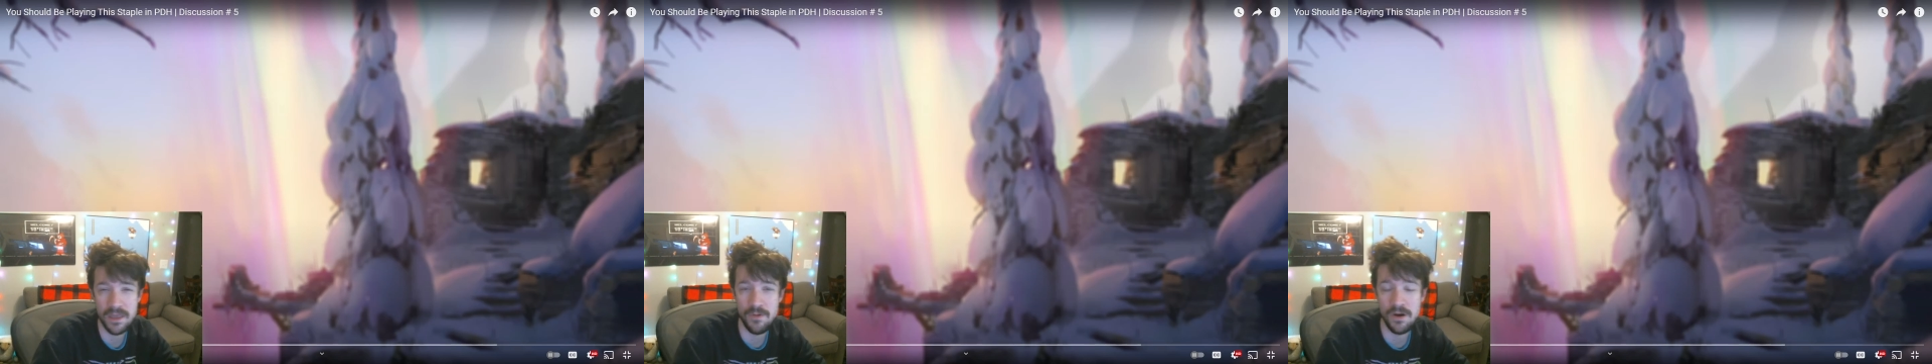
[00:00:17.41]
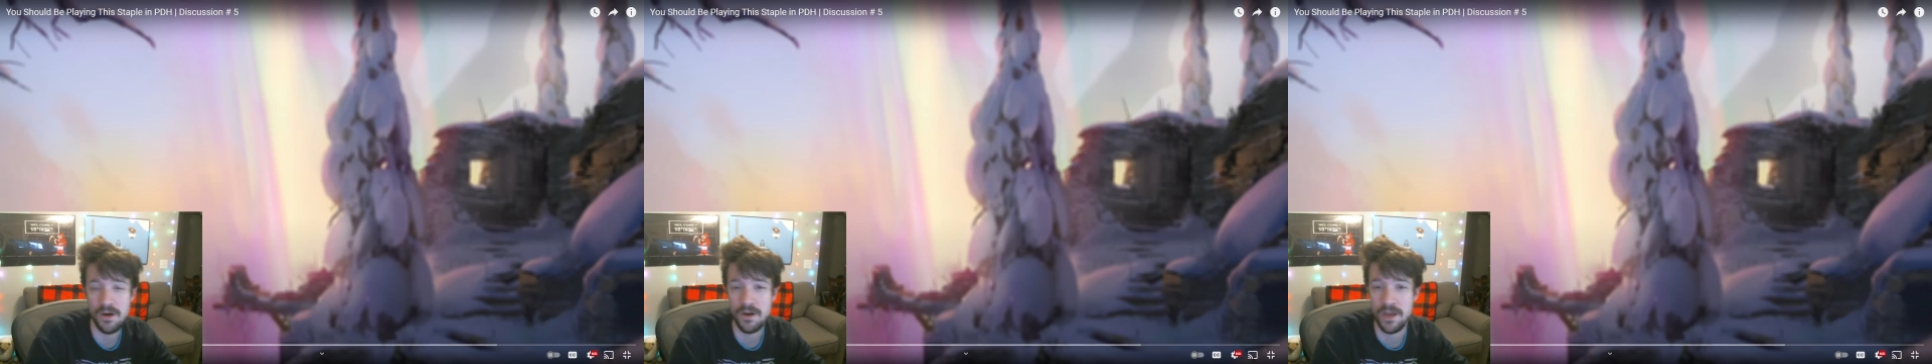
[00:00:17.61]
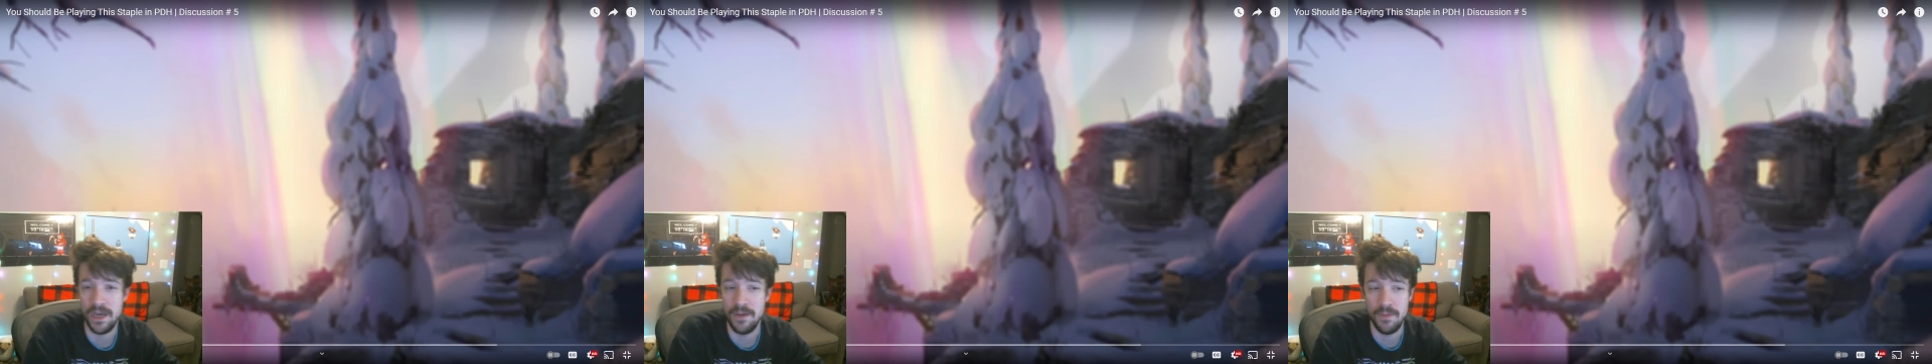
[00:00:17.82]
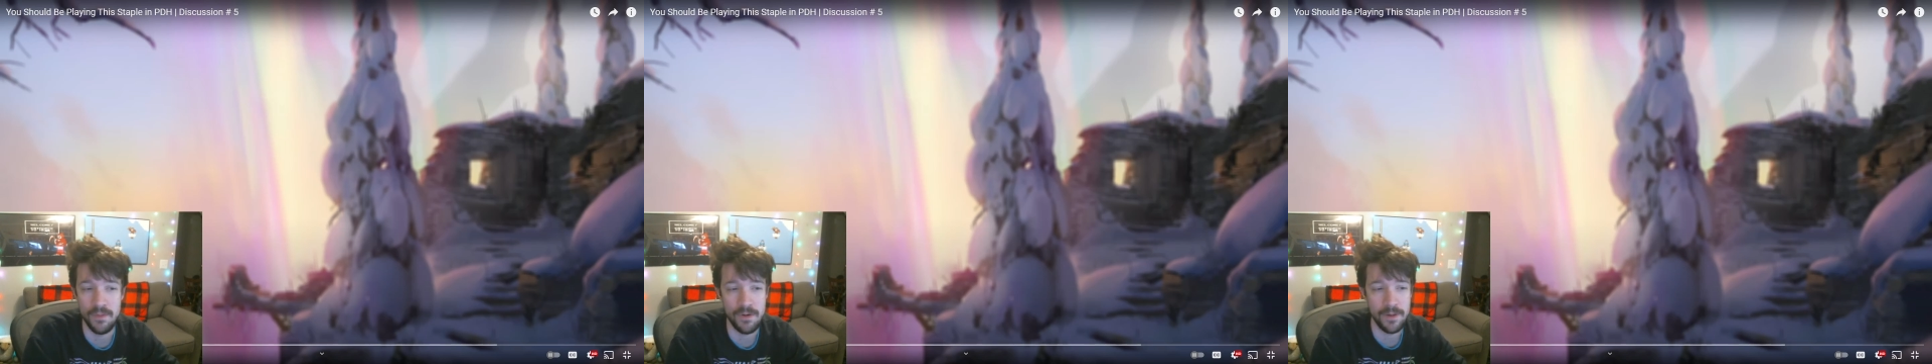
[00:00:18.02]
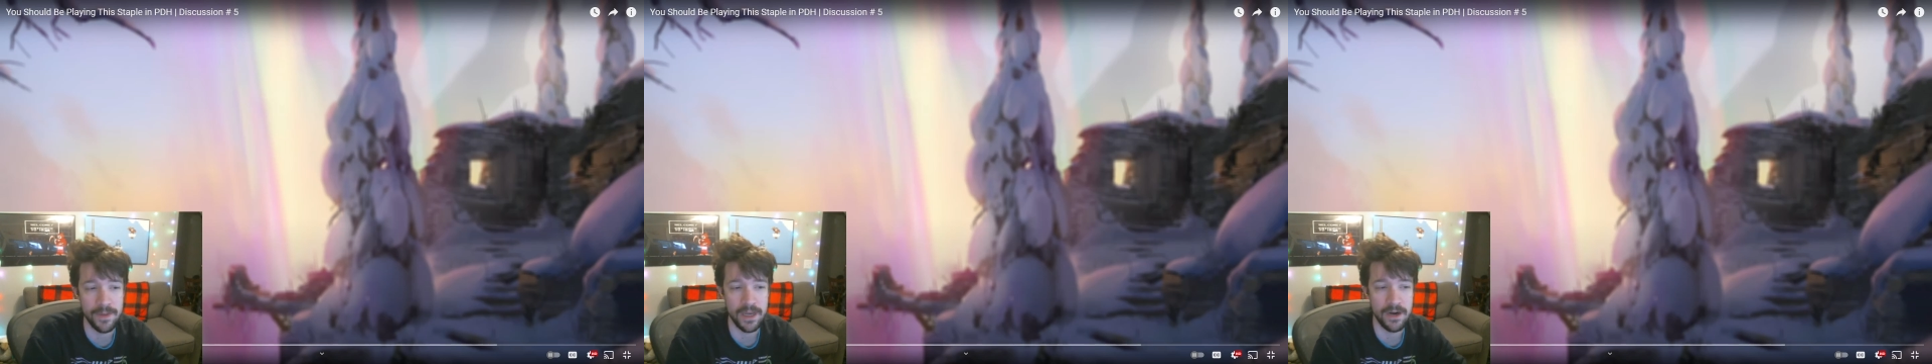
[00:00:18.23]
well, okay, well,
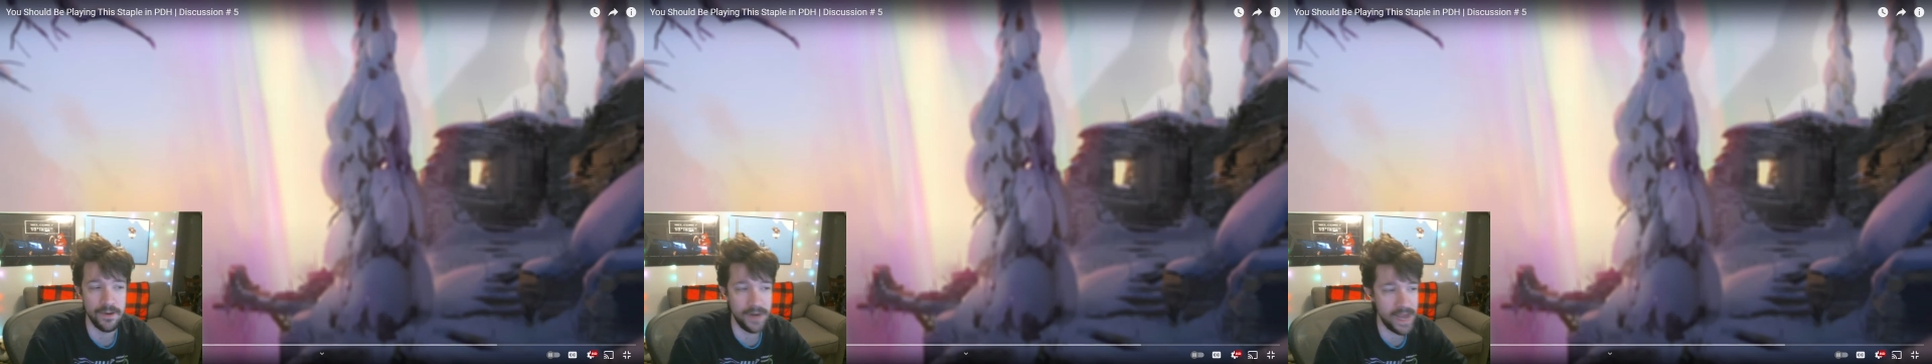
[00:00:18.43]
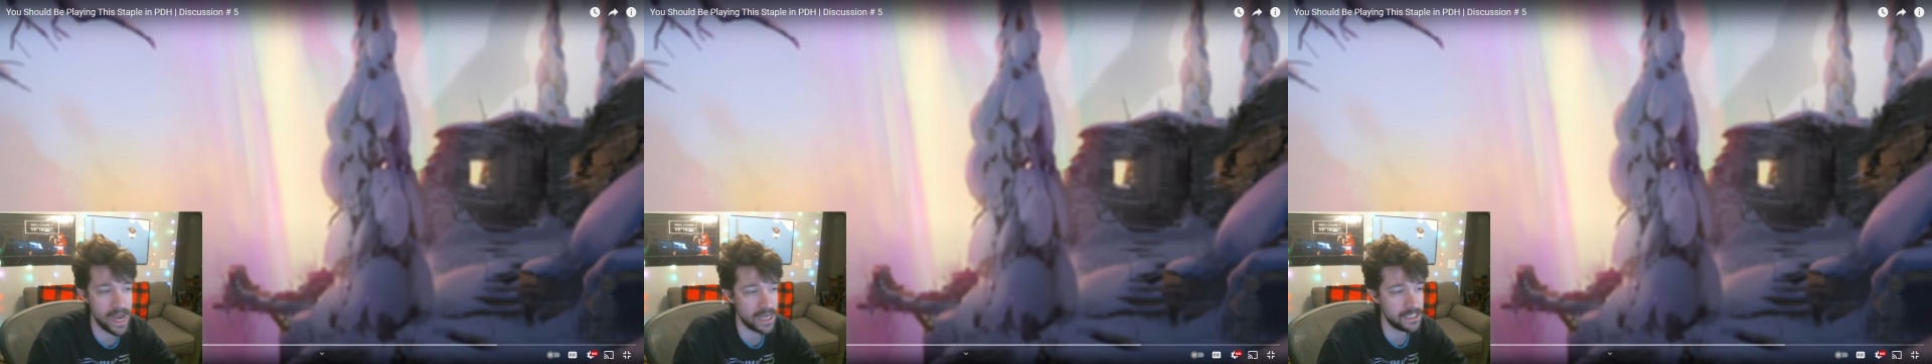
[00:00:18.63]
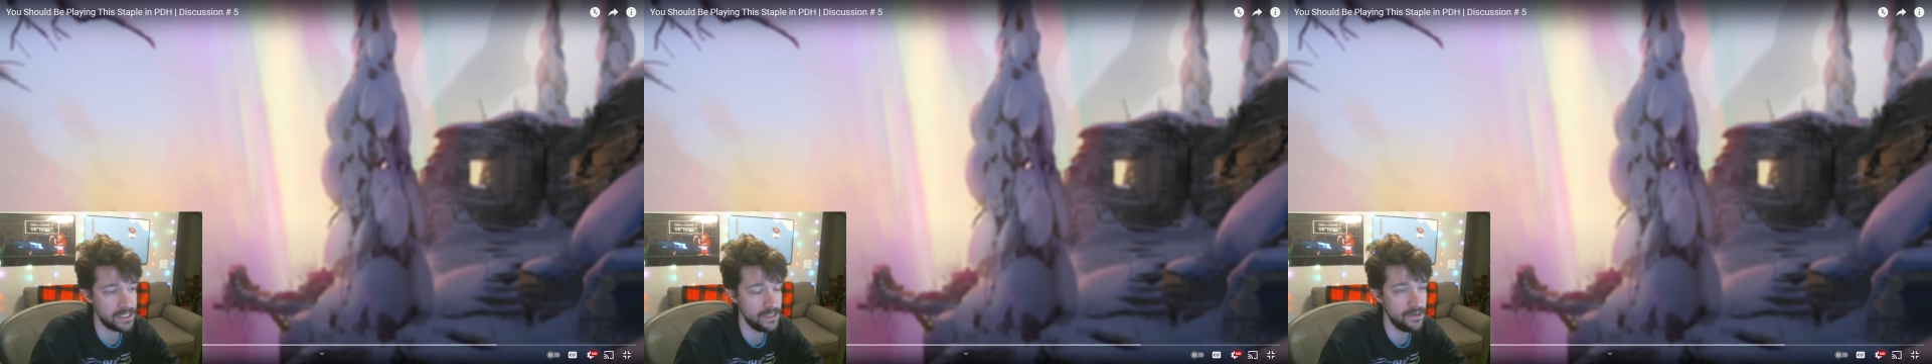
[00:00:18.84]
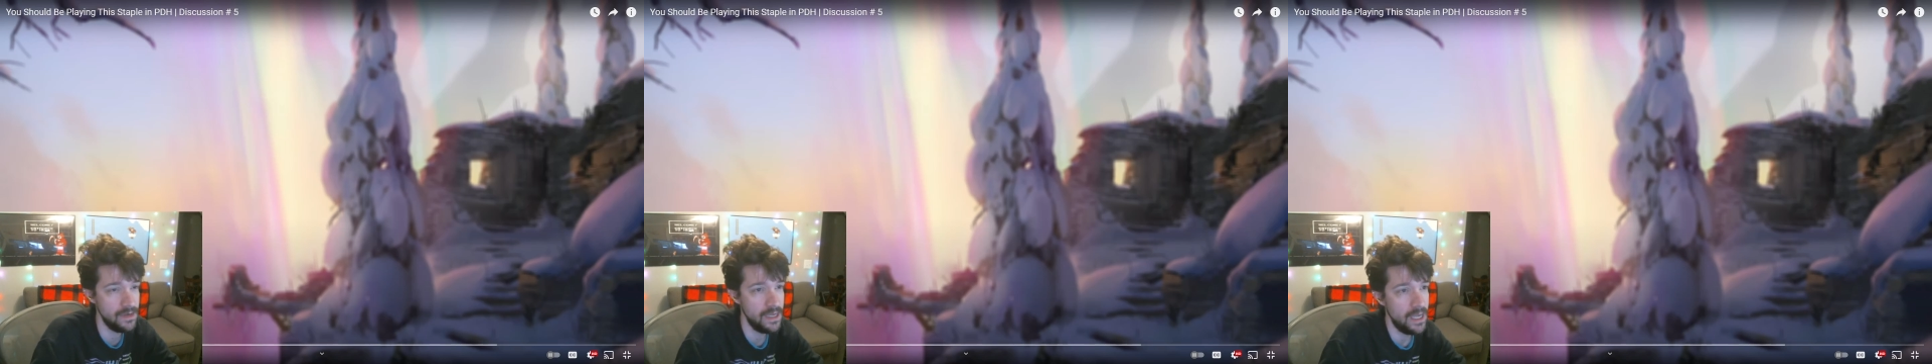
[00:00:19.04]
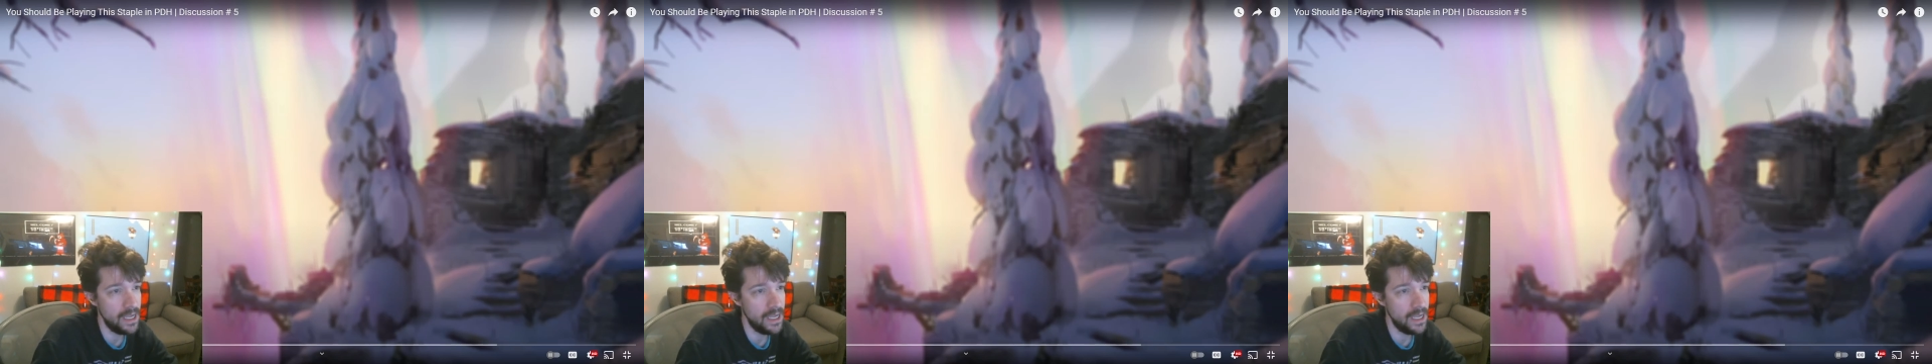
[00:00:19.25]
what am I going to react to?